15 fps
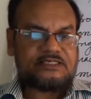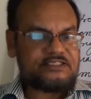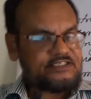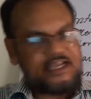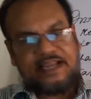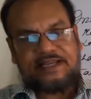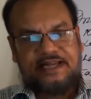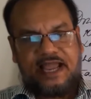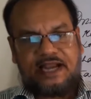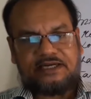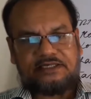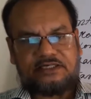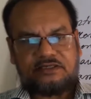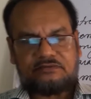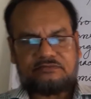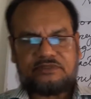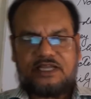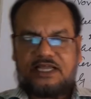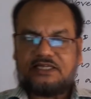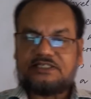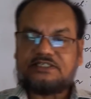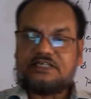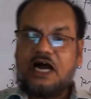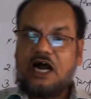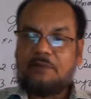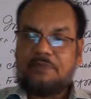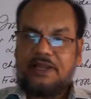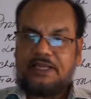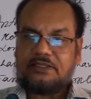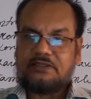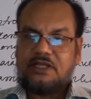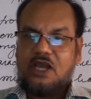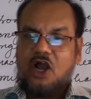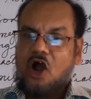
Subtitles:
Jane and Elizabeth,